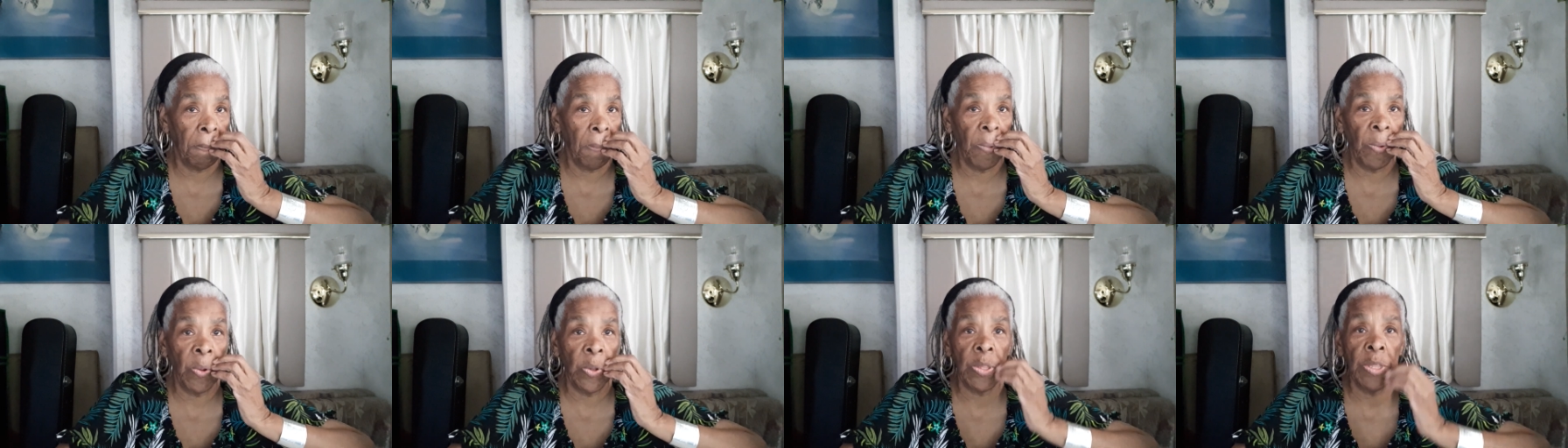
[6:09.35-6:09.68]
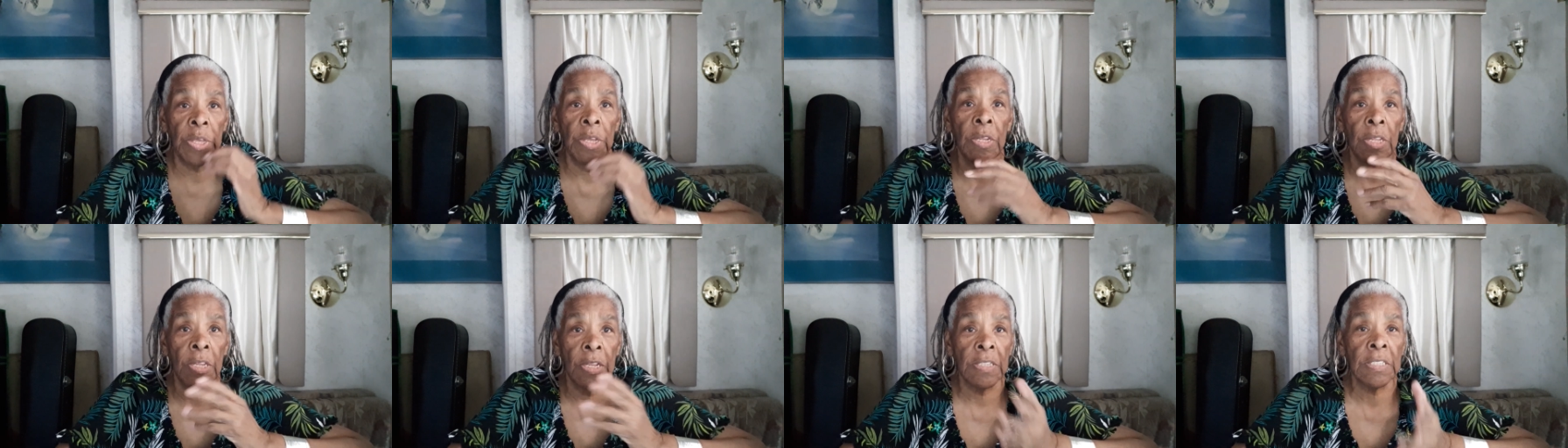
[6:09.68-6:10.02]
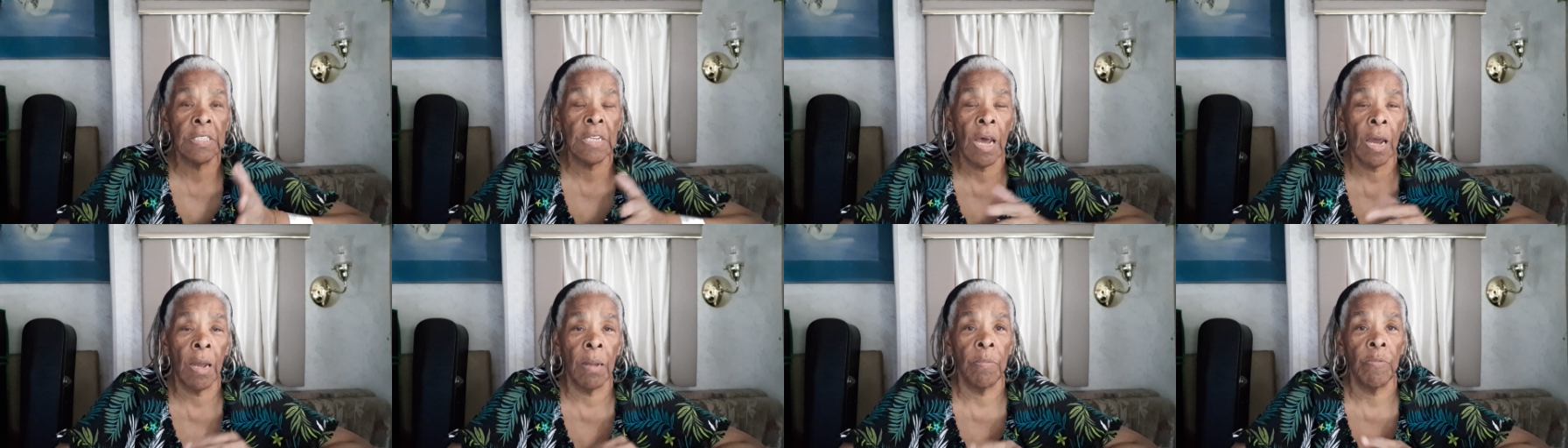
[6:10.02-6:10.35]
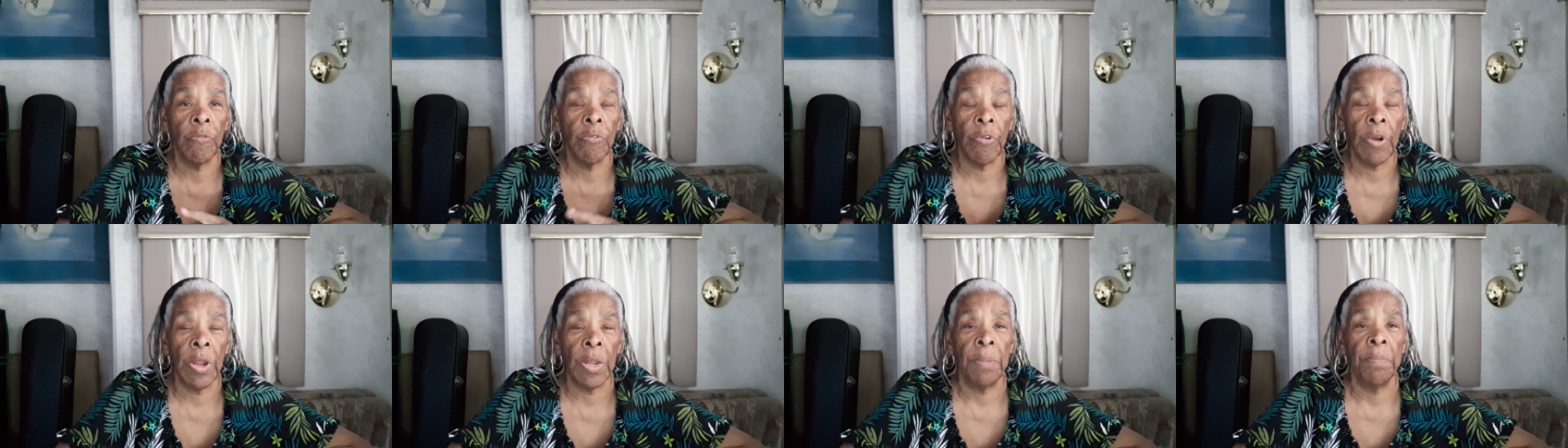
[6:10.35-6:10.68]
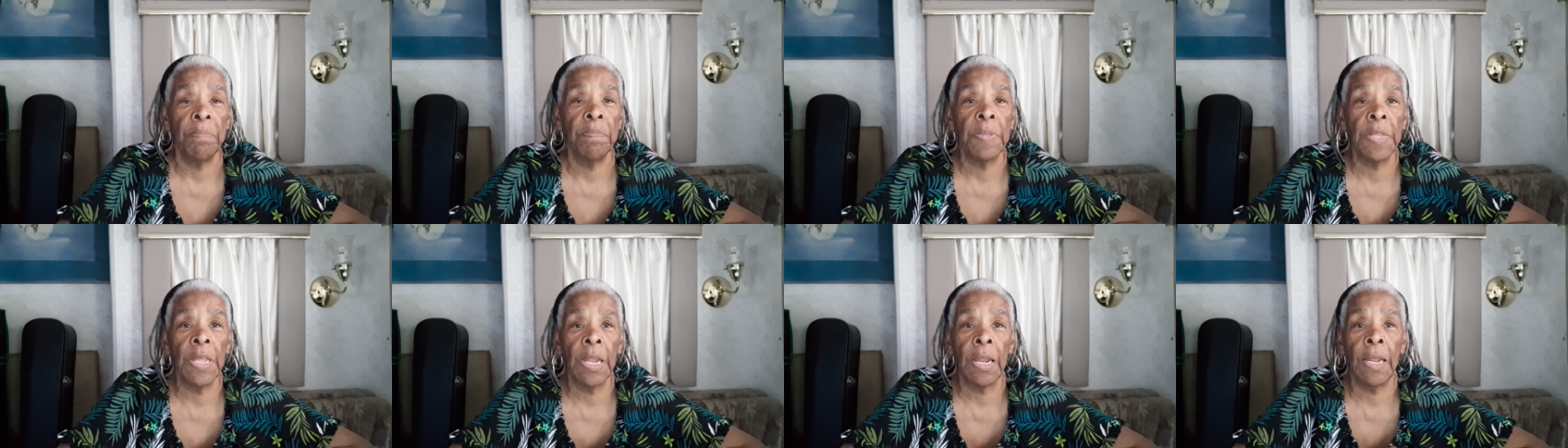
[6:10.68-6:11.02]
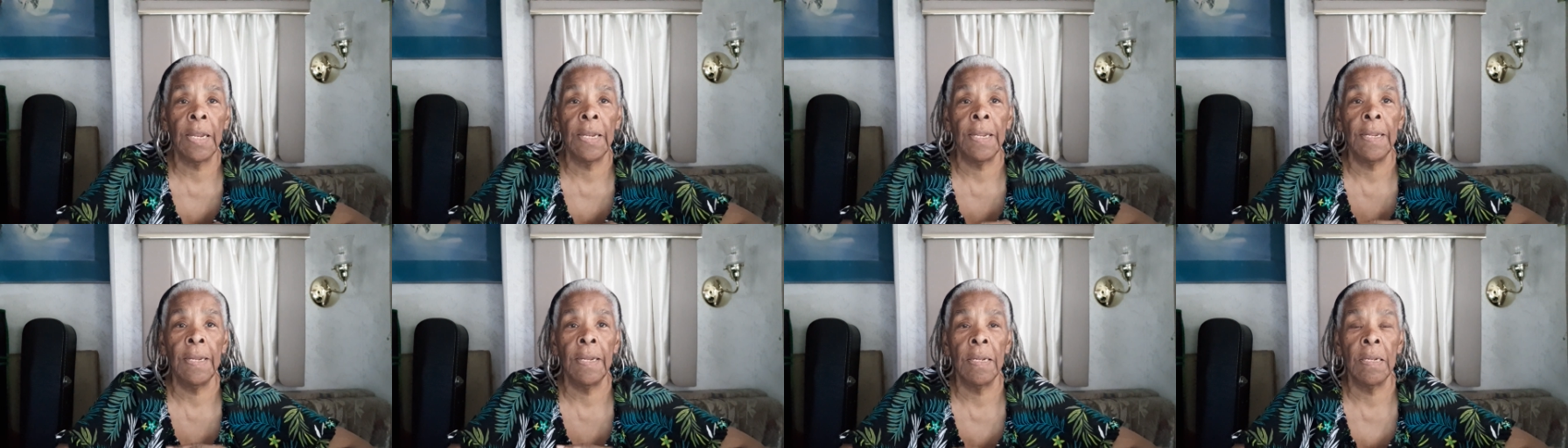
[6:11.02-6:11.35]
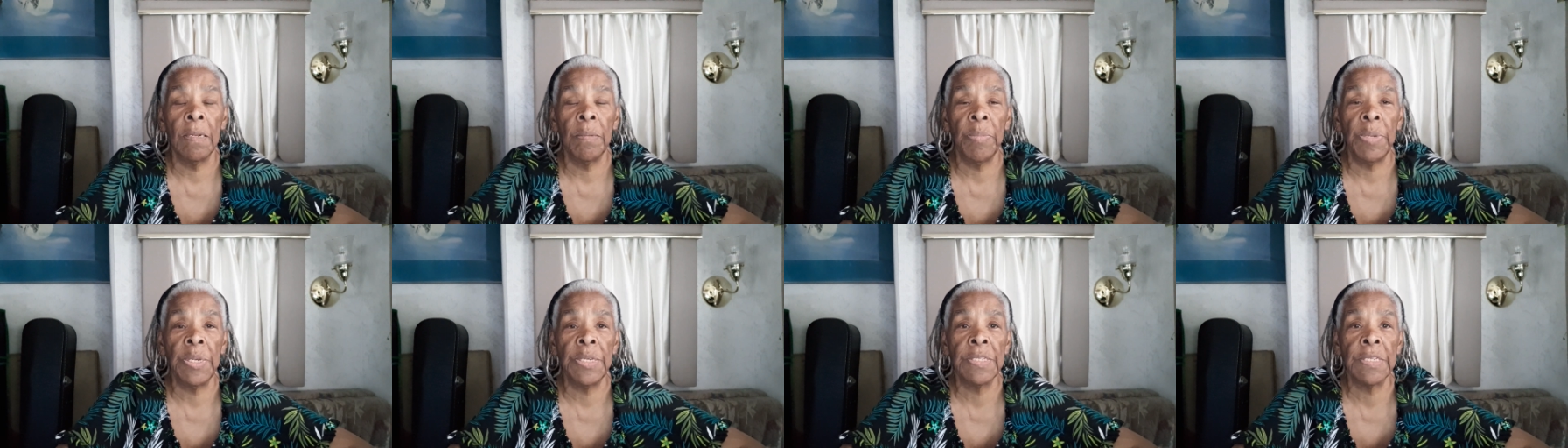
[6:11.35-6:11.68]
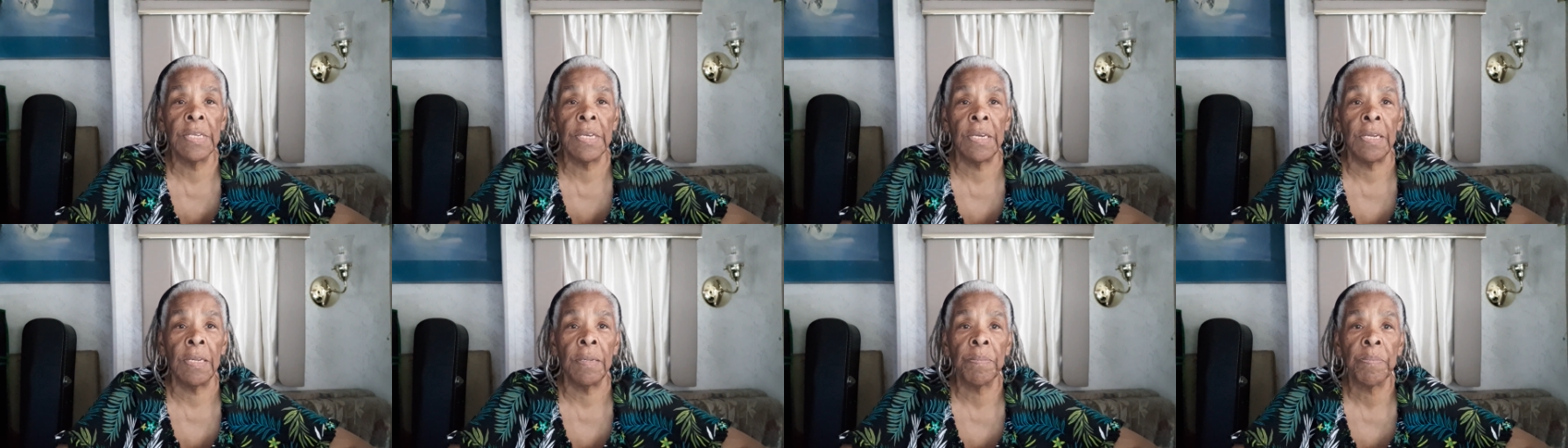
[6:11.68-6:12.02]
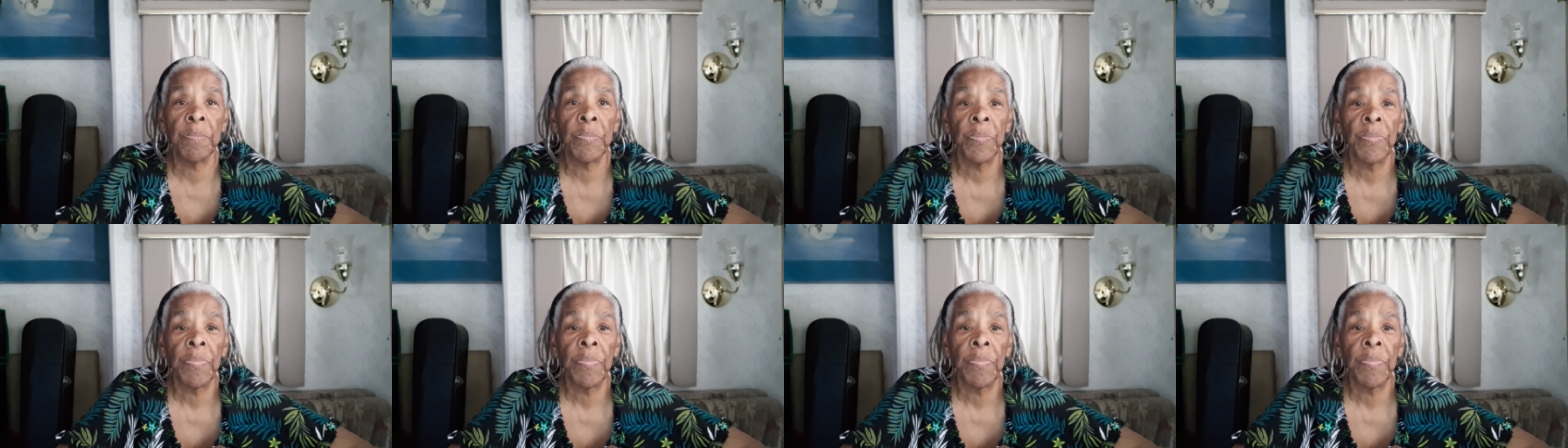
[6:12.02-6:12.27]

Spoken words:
within this time frame that I needed to be seen.